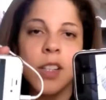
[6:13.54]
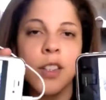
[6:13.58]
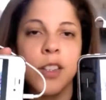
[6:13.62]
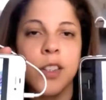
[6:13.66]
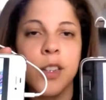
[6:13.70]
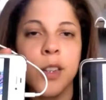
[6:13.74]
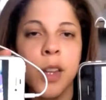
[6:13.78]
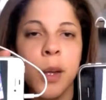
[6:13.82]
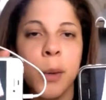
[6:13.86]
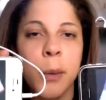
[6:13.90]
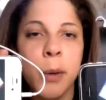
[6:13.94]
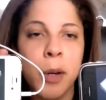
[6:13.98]

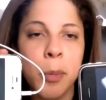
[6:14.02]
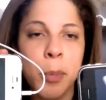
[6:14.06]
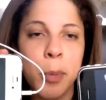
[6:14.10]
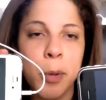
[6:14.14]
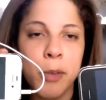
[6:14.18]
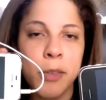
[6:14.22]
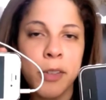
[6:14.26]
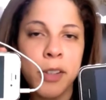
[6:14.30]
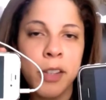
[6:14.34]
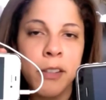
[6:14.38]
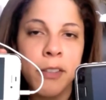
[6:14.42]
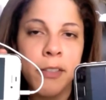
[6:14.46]
they work
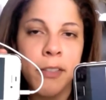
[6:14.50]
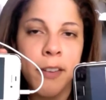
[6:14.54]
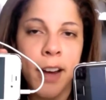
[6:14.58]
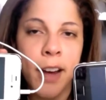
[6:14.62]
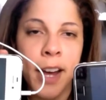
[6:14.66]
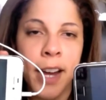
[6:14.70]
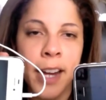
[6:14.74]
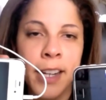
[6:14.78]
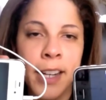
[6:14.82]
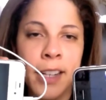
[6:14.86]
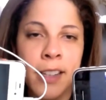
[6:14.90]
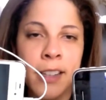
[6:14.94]
perfectly
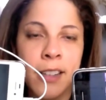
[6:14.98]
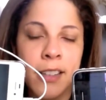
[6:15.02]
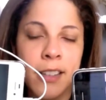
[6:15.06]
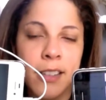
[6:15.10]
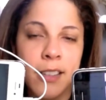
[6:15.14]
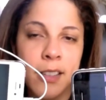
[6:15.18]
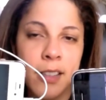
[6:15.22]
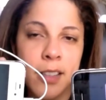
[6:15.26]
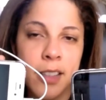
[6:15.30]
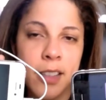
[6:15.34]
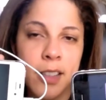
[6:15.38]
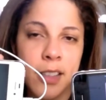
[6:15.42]
fine.
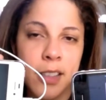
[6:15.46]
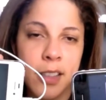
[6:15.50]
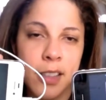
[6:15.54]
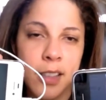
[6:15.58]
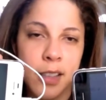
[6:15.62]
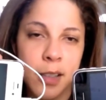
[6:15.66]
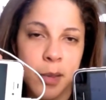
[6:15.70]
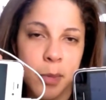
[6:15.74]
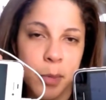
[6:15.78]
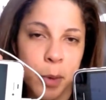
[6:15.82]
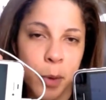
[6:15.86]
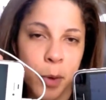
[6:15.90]

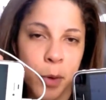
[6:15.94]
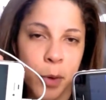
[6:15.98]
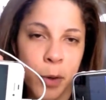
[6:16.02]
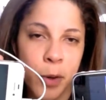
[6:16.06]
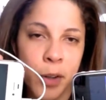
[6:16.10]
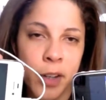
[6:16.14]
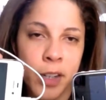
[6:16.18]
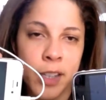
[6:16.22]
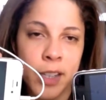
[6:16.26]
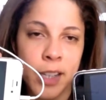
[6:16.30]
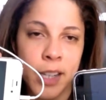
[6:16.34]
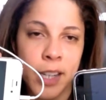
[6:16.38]
Both
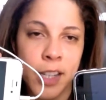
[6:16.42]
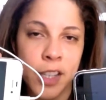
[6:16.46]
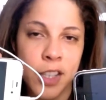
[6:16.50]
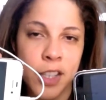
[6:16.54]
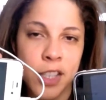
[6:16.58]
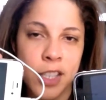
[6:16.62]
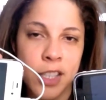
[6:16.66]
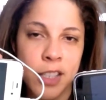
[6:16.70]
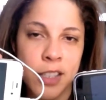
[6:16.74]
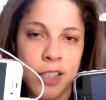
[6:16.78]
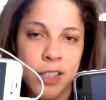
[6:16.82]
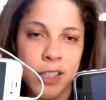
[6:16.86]

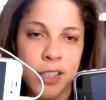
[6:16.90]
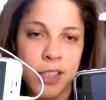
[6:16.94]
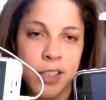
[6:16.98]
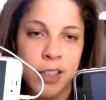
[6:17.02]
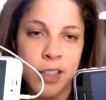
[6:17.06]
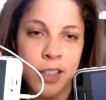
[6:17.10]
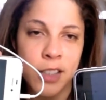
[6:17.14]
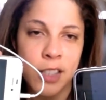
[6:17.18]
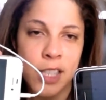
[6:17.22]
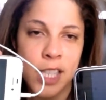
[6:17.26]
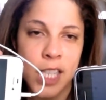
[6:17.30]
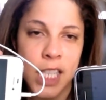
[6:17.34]
orientations, as you
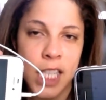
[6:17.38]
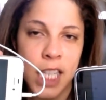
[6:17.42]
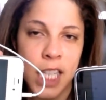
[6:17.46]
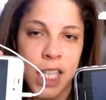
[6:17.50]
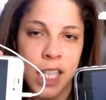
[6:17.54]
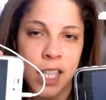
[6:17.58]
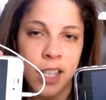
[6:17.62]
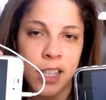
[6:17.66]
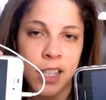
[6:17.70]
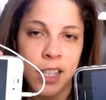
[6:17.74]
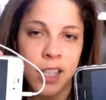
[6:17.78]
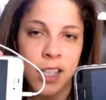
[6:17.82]
can
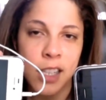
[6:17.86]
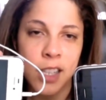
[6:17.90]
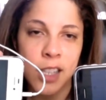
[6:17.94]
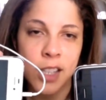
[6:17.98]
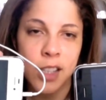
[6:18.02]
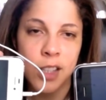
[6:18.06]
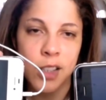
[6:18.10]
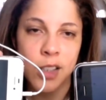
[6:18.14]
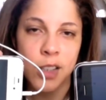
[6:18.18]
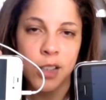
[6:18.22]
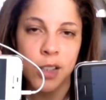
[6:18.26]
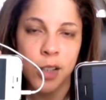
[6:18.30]
see.
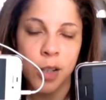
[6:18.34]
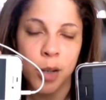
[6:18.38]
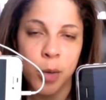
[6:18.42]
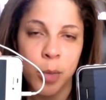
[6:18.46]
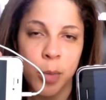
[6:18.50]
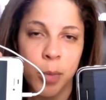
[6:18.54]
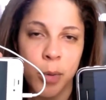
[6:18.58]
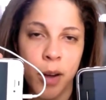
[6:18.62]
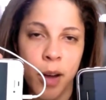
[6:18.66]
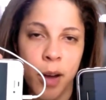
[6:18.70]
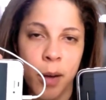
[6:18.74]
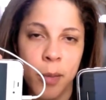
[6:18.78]
No
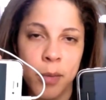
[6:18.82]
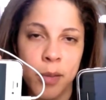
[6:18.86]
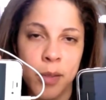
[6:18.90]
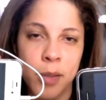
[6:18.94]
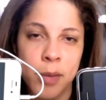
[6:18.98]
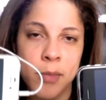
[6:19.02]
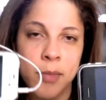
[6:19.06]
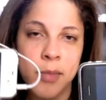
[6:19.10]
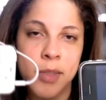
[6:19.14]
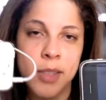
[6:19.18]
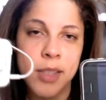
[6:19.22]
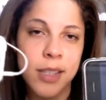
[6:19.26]

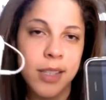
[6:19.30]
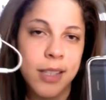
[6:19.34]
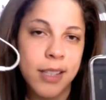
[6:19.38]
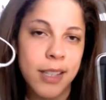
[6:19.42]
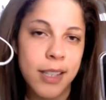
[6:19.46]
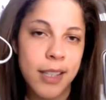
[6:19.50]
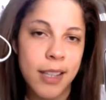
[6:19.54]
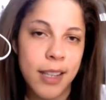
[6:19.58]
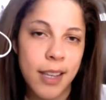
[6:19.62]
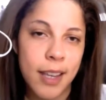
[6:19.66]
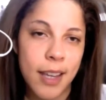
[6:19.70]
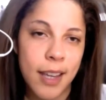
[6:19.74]
problems.
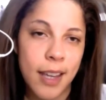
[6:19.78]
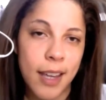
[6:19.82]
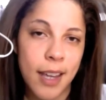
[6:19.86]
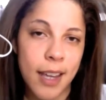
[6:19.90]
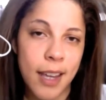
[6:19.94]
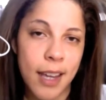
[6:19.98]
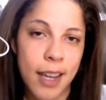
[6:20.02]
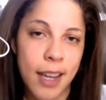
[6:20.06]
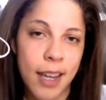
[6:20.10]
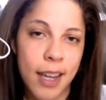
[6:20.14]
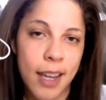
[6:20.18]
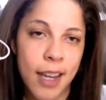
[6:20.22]

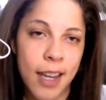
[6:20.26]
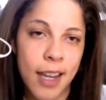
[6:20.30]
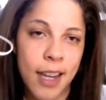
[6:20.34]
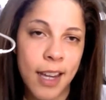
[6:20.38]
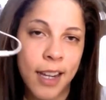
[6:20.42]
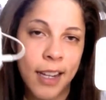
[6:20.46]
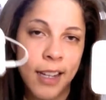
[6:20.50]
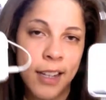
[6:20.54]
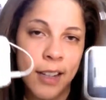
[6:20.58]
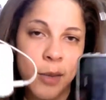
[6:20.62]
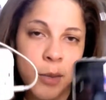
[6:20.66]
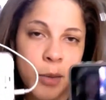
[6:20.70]

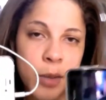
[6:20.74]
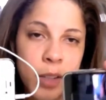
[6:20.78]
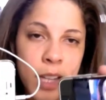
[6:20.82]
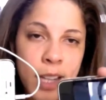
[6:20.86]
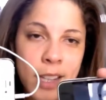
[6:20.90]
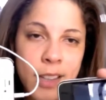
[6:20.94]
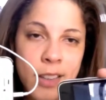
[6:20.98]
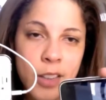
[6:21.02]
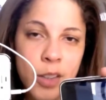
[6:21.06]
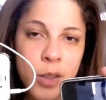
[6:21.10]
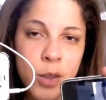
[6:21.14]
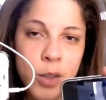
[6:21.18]
And, well,
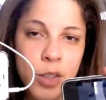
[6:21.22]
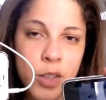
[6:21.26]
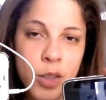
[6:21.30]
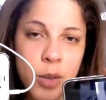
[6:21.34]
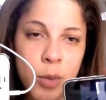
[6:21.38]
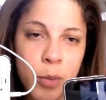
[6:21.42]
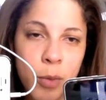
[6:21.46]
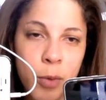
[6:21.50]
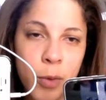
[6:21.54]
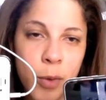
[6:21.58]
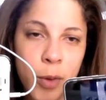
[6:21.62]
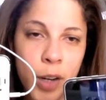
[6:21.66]
that's
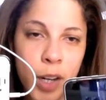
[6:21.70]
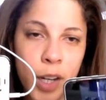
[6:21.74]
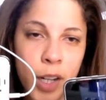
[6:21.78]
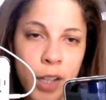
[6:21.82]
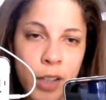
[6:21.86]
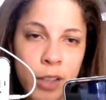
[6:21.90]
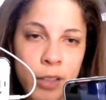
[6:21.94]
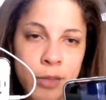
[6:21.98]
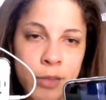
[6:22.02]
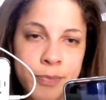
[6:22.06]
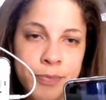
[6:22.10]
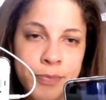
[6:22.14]
YouTube for
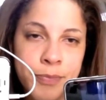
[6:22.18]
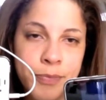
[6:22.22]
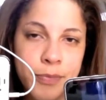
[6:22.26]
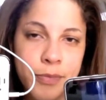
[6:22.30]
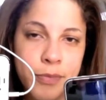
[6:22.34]
you.